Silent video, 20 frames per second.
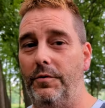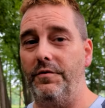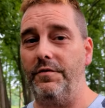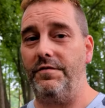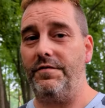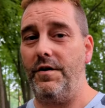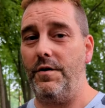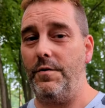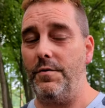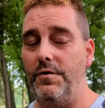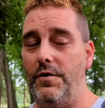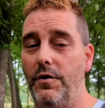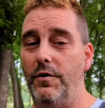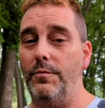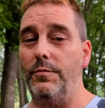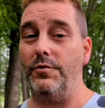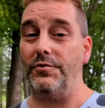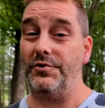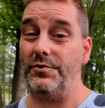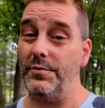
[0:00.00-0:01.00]
the phone
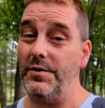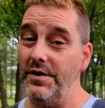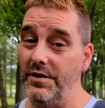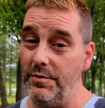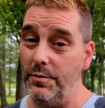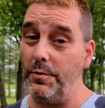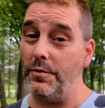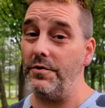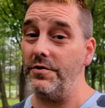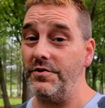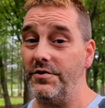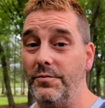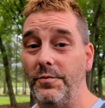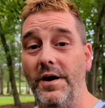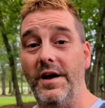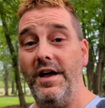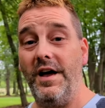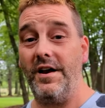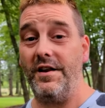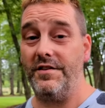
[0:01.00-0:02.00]
almost three quarters the
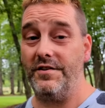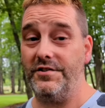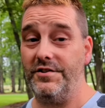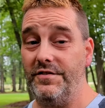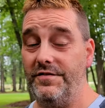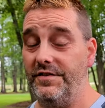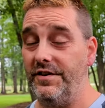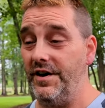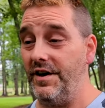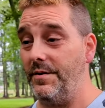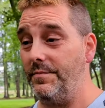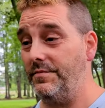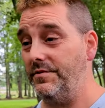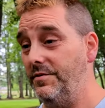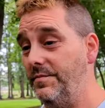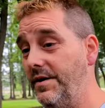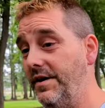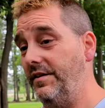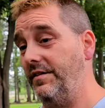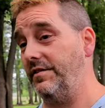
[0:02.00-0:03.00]
way out of the ShiftCam
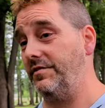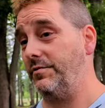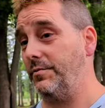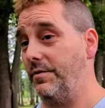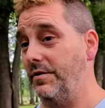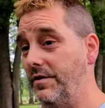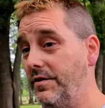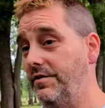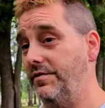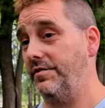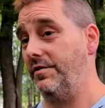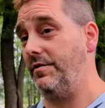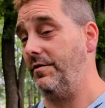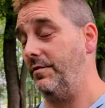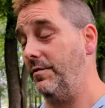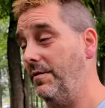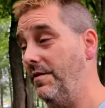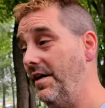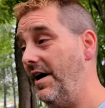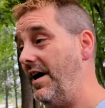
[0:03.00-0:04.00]
to make this work.
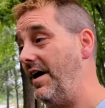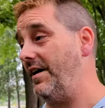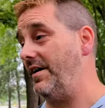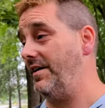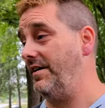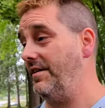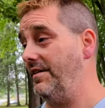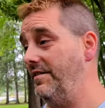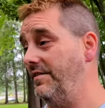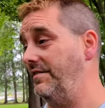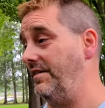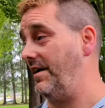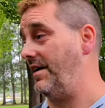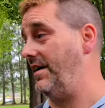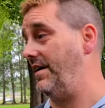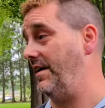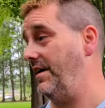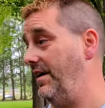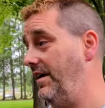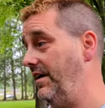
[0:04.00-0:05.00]
So that is
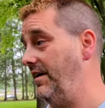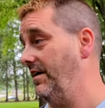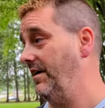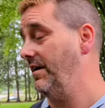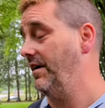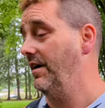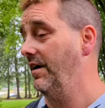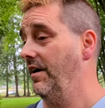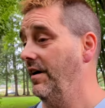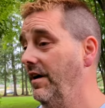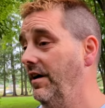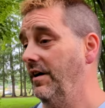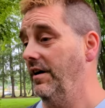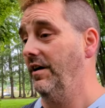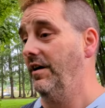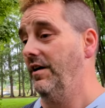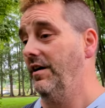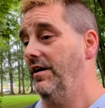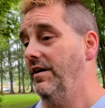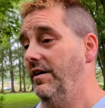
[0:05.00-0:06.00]
a
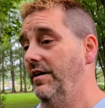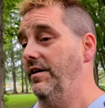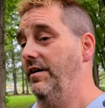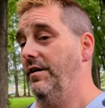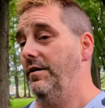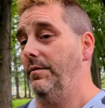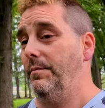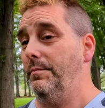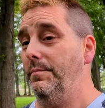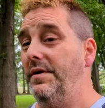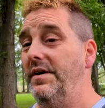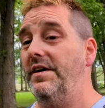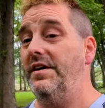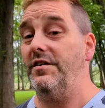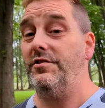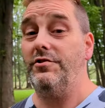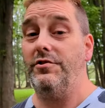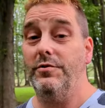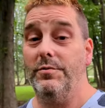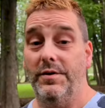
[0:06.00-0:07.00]
big
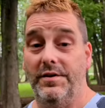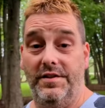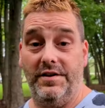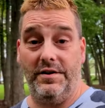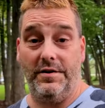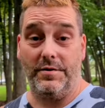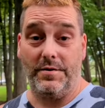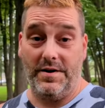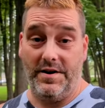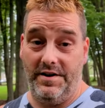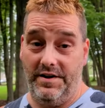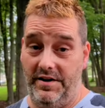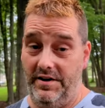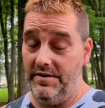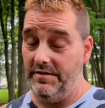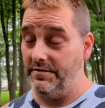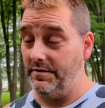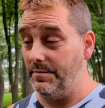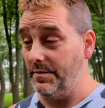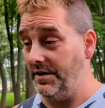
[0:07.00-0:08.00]
issue with it already
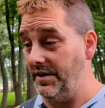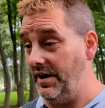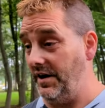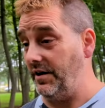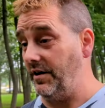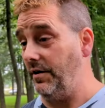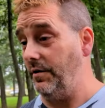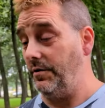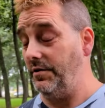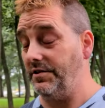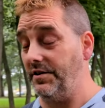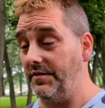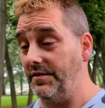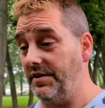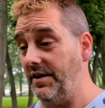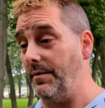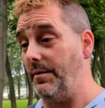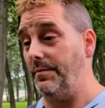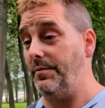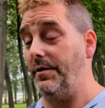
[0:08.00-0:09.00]
from the get-go because every
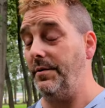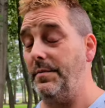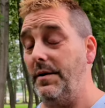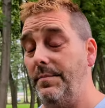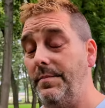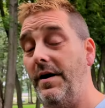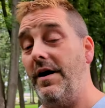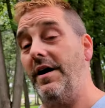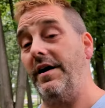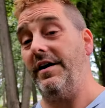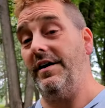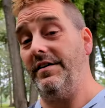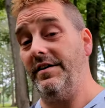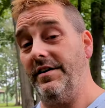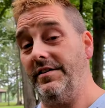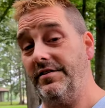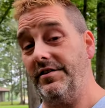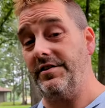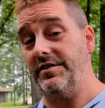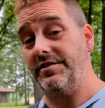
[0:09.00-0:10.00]
time I put it in my pocket,
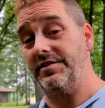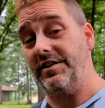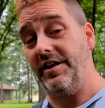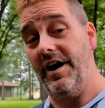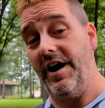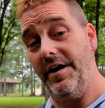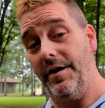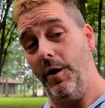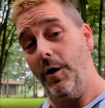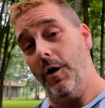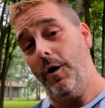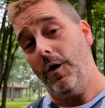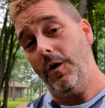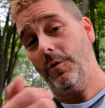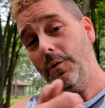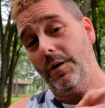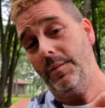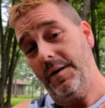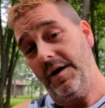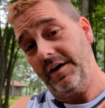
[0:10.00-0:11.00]
it's going to slide all
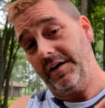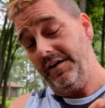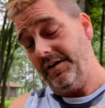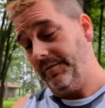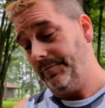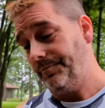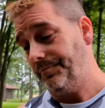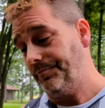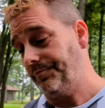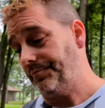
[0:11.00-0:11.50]
the way back in.